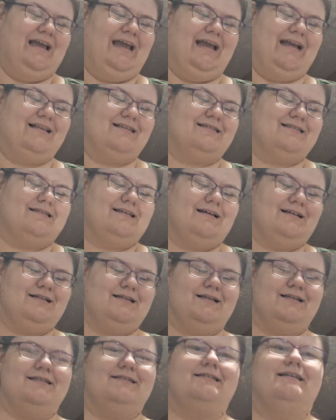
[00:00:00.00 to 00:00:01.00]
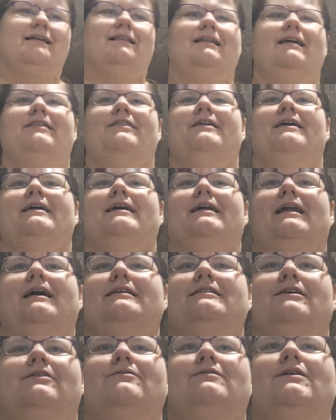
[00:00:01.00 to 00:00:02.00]
It's such a silly thing, and I
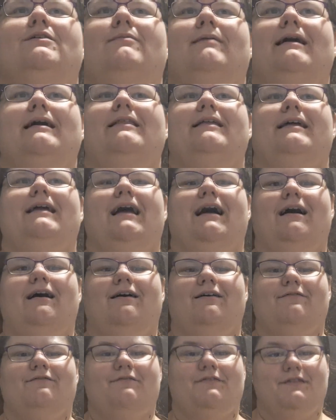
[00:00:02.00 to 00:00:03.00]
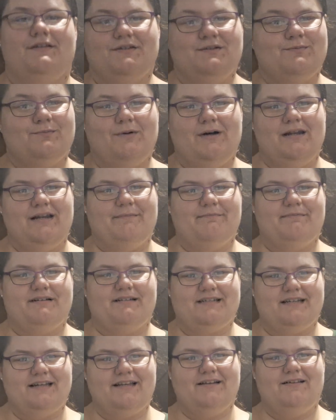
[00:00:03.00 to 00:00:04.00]
don't know why they have this one in
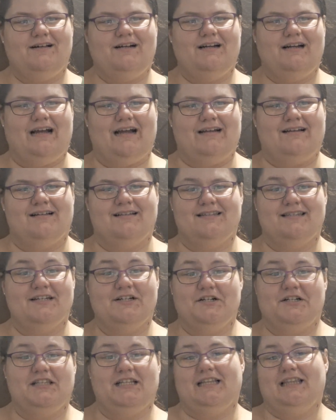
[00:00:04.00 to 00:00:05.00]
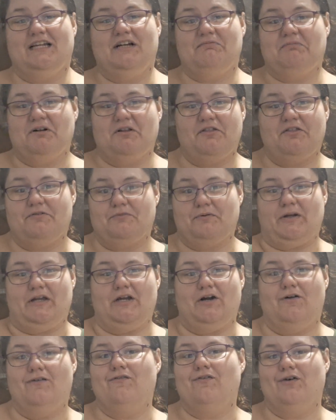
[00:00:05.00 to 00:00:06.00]
particular, considering that there were 3
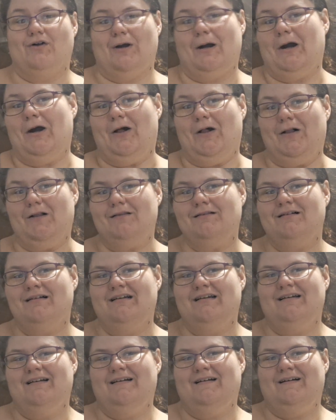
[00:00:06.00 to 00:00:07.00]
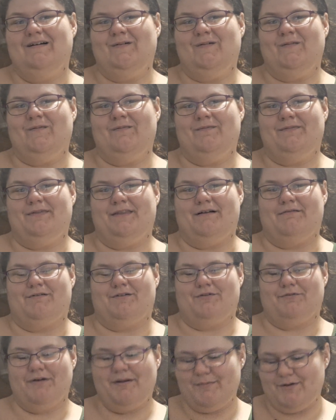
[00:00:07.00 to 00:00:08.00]
overall. There were
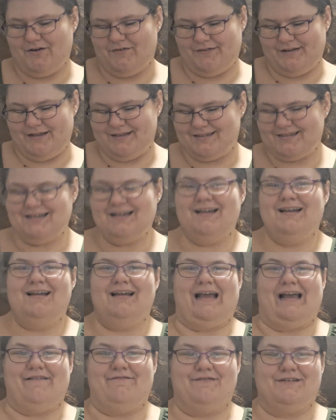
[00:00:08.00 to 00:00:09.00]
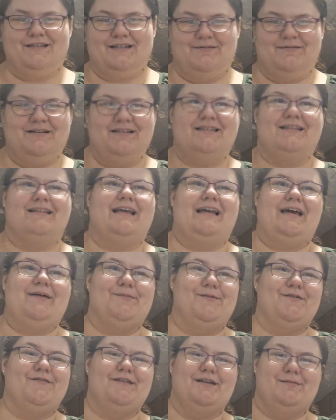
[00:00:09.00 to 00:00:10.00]
3 movies, and for some reason they had
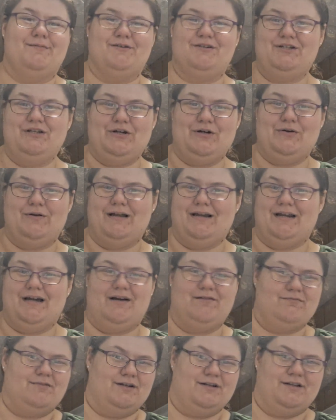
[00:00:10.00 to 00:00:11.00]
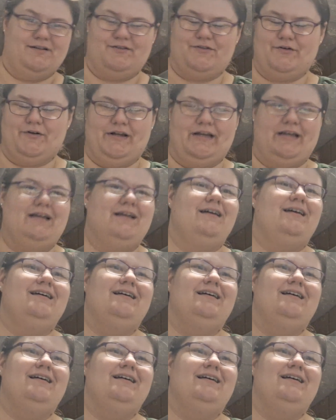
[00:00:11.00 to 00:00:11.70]
movie number 2 and not 1 and 3.